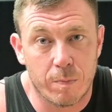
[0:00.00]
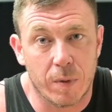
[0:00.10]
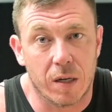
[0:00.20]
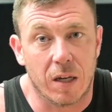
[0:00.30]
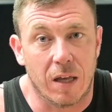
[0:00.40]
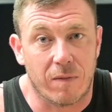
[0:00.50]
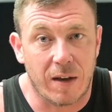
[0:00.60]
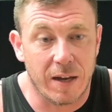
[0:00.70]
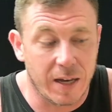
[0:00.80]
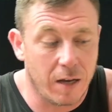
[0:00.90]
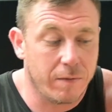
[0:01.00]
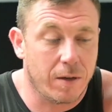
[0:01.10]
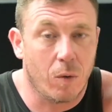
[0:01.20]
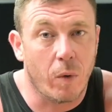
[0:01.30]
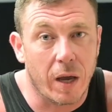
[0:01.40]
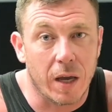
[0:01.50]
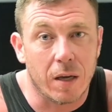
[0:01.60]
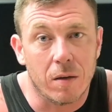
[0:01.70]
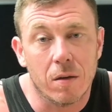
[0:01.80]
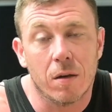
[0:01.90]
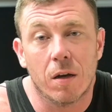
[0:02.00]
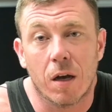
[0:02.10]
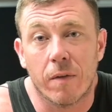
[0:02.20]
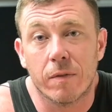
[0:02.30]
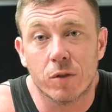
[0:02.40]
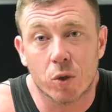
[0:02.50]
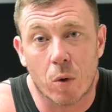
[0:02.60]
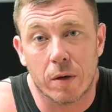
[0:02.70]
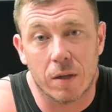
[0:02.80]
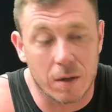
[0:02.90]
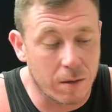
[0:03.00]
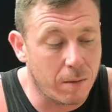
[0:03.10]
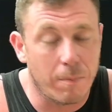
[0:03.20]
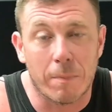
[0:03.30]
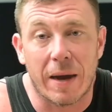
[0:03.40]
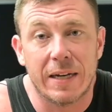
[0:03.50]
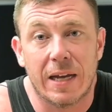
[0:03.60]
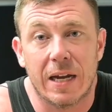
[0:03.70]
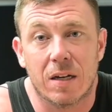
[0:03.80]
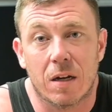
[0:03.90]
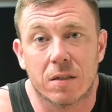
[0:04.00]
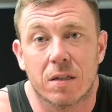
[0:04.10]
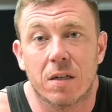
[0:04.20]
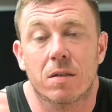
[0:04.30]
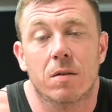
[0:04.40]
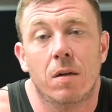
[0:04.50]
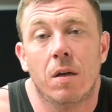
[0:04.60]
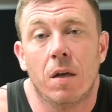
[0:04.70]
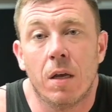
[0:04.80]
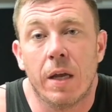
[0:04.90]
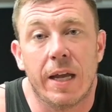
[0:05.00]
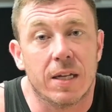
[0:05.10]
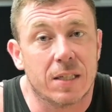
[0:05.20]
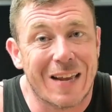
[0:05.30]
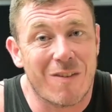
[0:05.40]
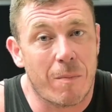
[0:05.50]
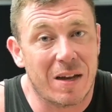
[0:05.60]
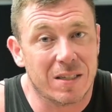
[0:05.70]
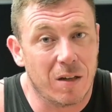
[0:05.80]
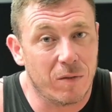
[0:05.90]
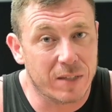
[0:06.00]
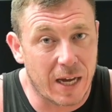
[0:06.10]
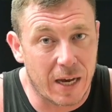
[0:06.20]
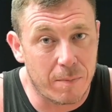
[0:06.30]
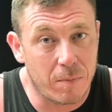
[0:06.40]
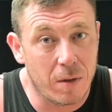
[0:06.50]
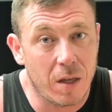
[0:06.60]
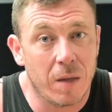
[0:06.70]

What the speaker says: But if I have a way of shortening my diagnostics and saving myself time,